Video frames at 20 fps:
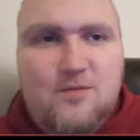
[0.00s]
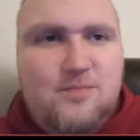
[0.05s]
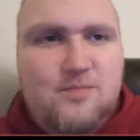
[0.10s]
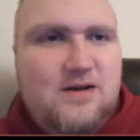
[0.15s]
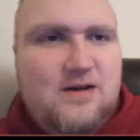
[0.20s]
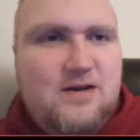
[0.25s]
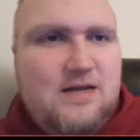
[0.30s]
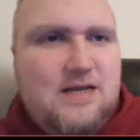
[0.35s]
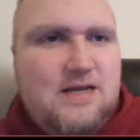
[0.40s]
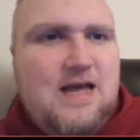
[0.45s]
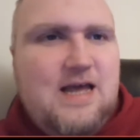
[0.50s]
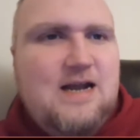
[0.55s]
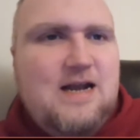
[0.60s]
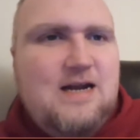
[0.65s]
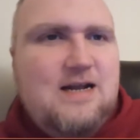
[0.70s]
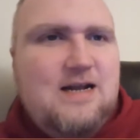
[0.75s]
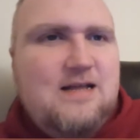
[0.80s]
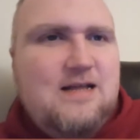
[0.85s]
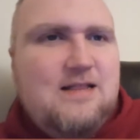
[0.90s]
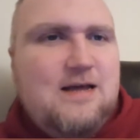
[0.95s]
But
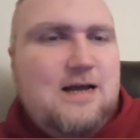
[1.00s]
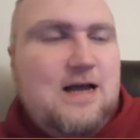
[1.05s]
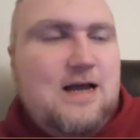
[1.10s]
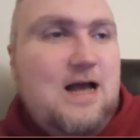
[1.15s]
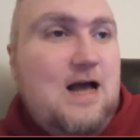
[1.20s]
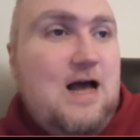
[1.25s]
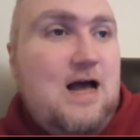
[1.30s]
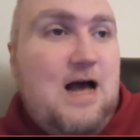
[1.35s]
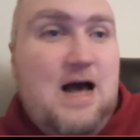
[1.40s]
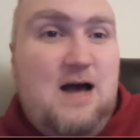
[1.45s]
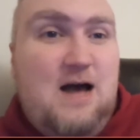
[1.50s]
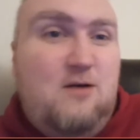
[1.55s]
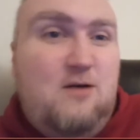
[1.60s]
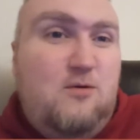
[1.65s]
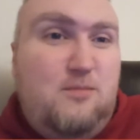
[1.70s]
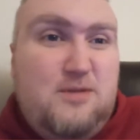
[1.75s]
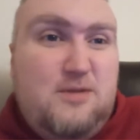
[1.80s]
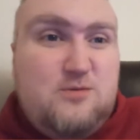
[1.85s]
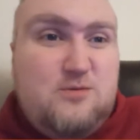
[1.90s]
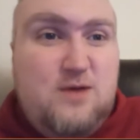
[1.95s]
again, like I
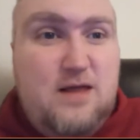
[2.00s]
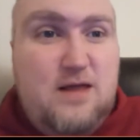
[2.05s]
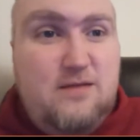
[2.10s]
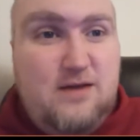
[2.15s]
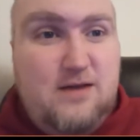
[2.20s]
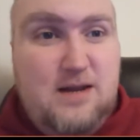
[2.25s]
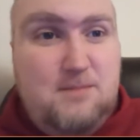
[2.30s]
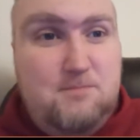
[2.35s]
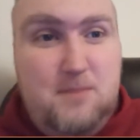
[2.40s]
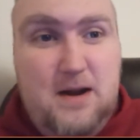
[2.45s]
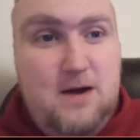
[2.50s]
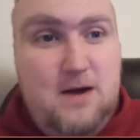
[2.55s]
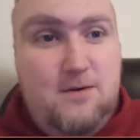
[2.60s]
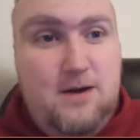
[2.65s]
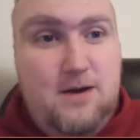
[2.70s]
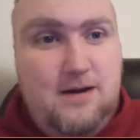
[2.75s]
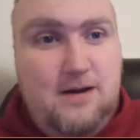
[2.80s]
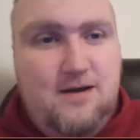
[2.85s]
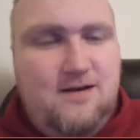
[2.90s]
would much rather get buried.